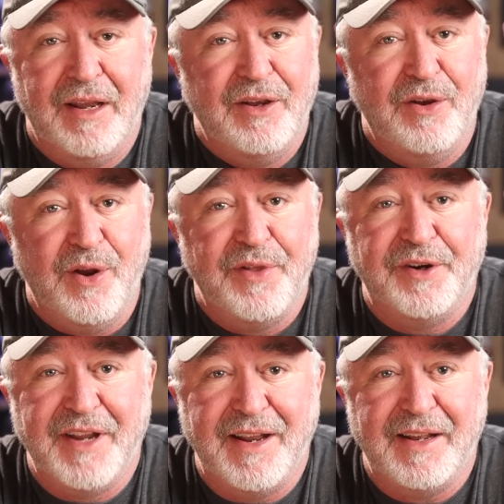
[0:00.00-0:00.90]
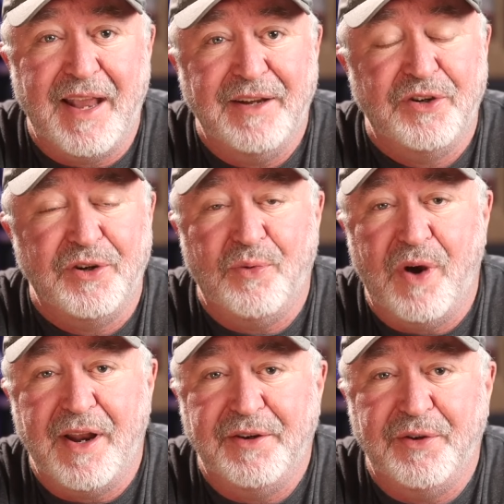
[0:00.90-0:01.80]
Their dedication to
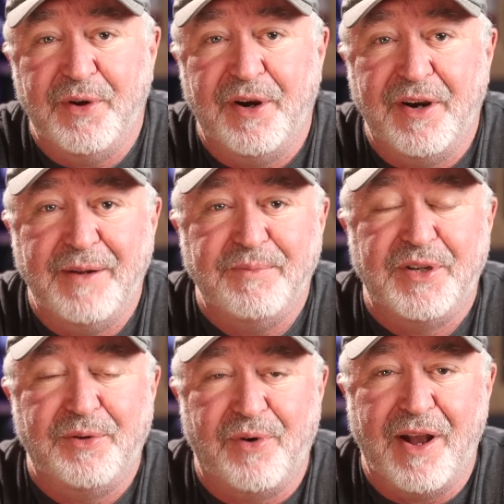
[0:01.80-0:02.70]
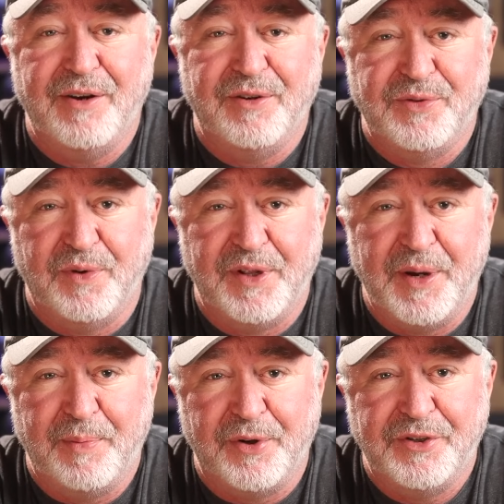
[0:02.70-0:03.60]
what I do here at MCrider is
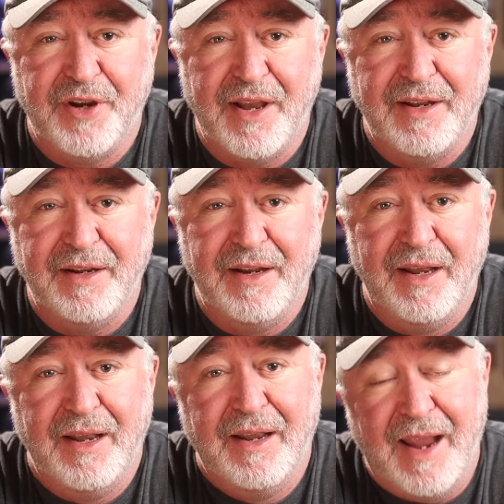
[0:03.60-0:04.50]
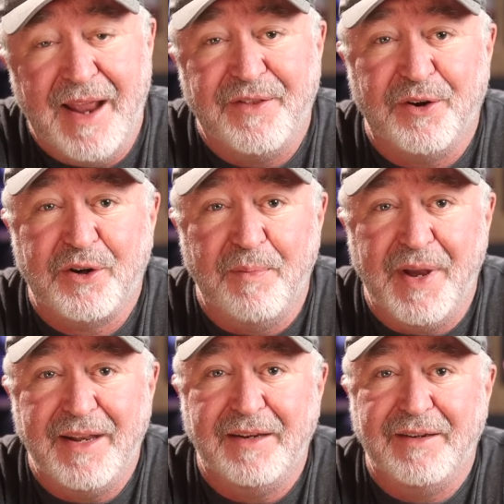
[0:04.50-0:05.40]
really appreciated. And they're
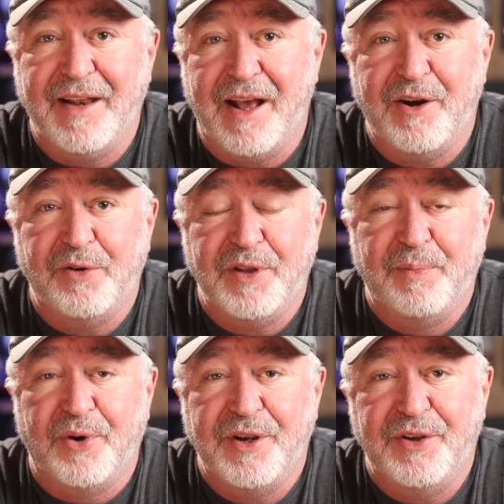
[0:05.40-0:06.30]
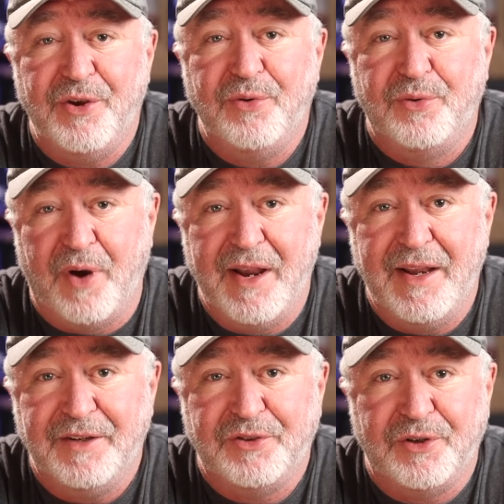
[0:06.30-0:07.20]
committed to not only bring you great
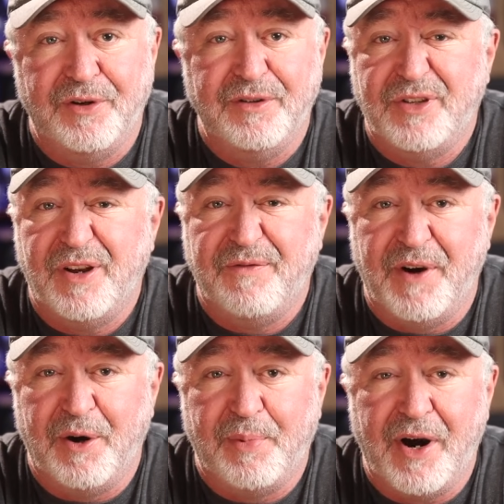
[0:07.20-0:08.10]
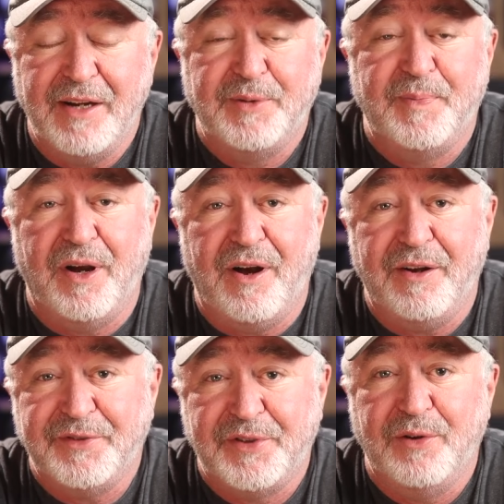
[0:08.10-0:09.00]
insurance at a fair price, but
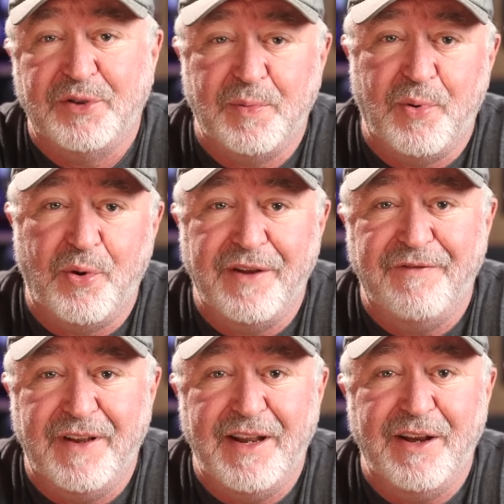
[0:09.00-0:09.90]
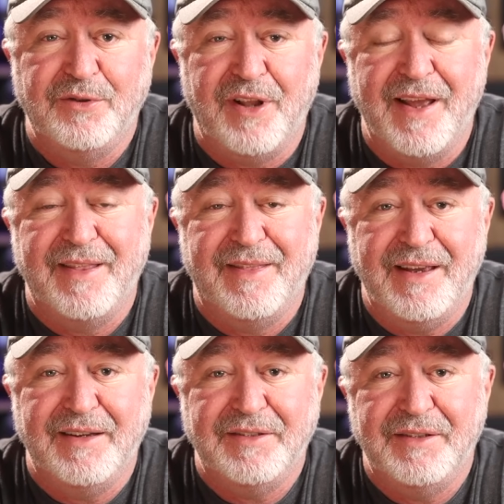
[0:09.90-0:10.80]
also supporting videos like
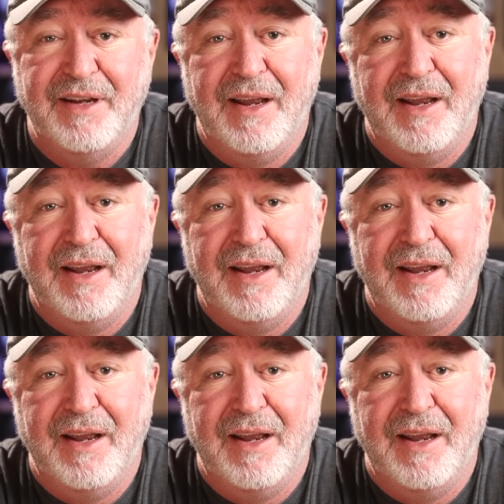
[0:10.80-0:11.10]
this